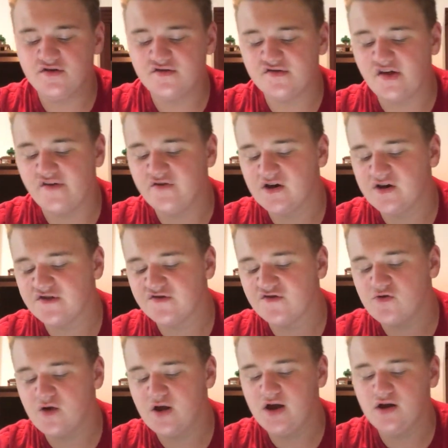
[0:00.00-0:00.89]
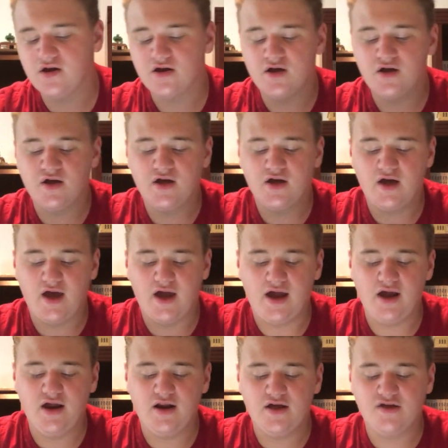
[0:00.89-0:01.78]
7 is great.
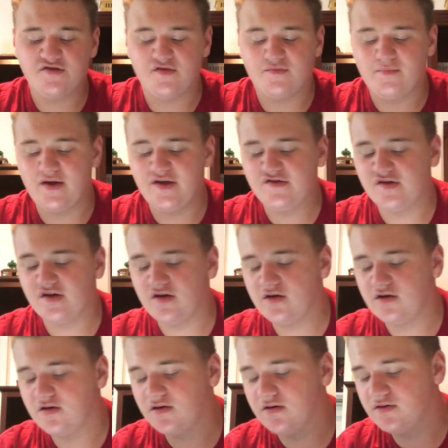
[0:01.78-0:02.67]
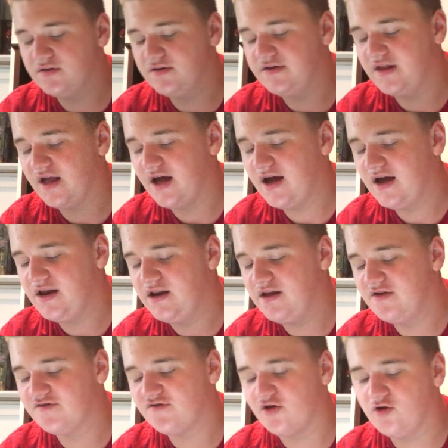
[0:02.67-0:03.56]
8 is amazing. 9
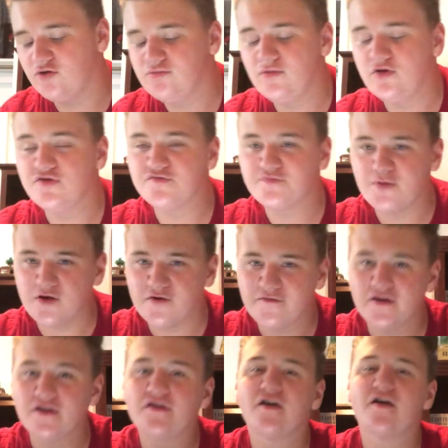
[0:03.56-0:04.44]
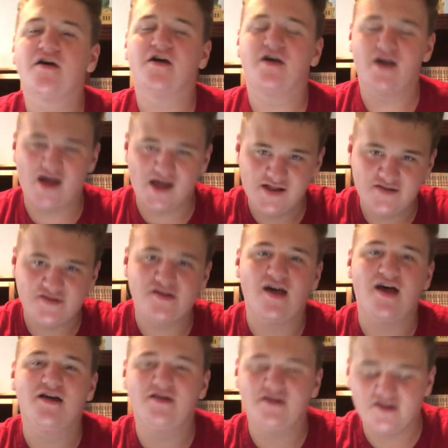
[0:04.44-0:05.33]
is almost perfect. And
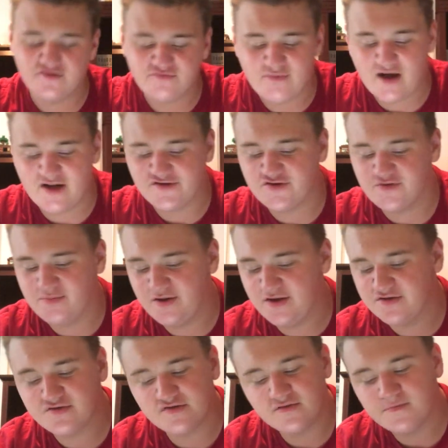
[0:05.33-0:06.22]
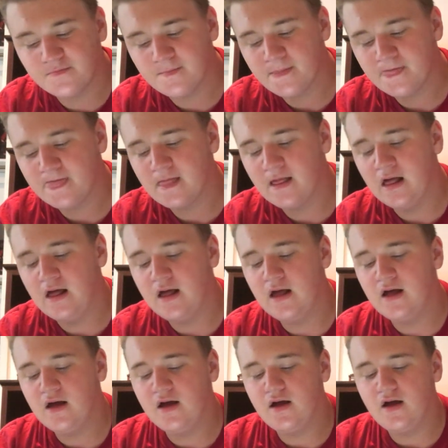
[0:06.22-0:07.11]
10 is masterpiece.
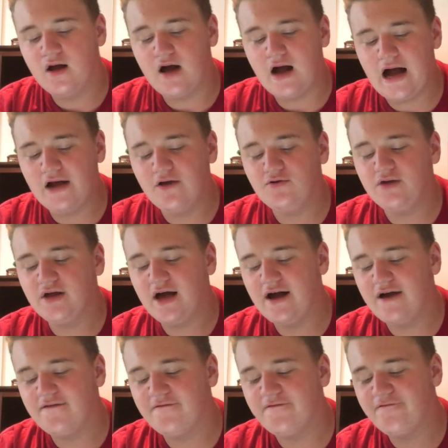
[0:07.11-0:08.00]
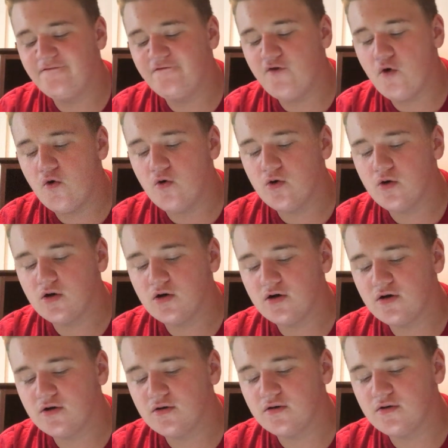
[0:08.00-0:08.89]
I only have
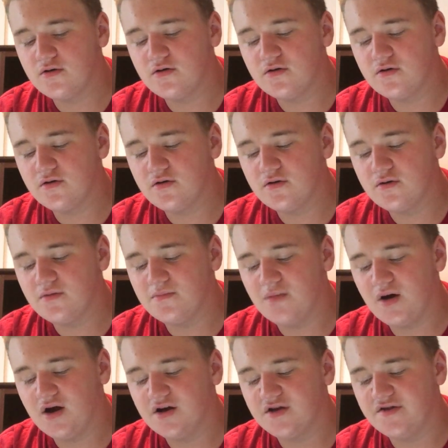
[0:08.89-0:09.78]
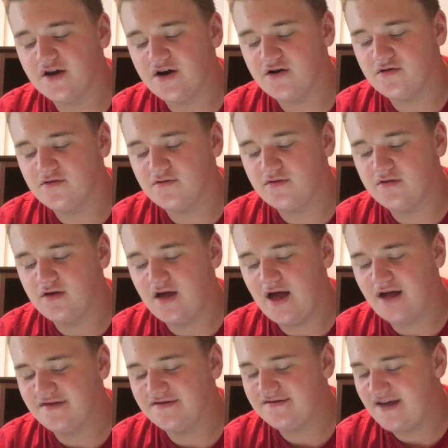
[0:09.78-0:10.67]
4 manga that are
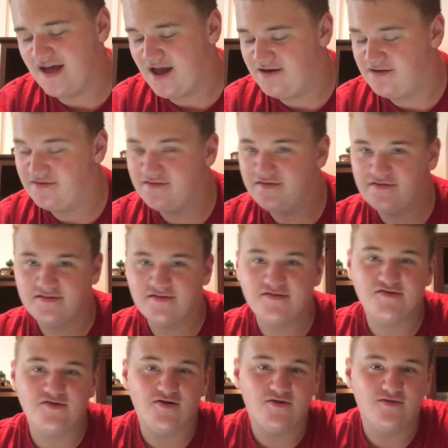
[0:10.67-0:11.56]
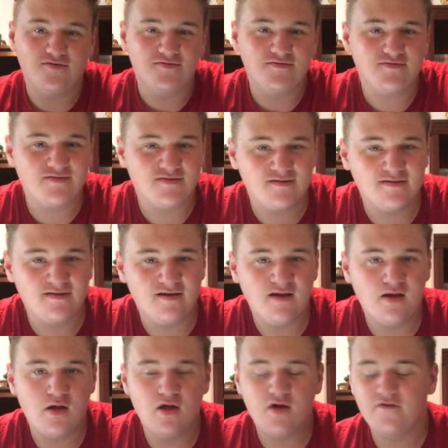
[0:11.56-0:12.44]
at 10, so
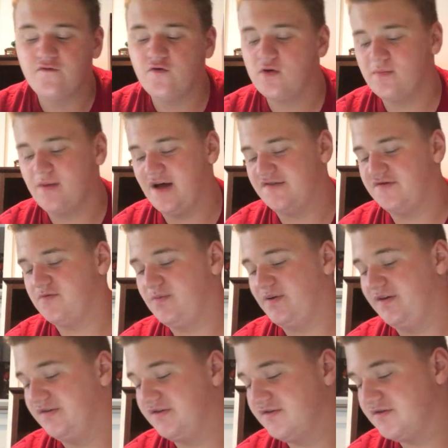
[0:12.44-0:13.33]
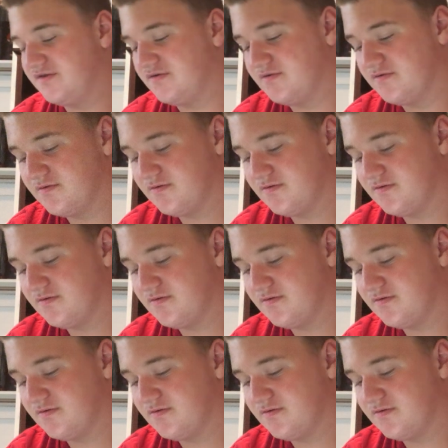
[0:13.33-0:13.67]
4 masterpieces.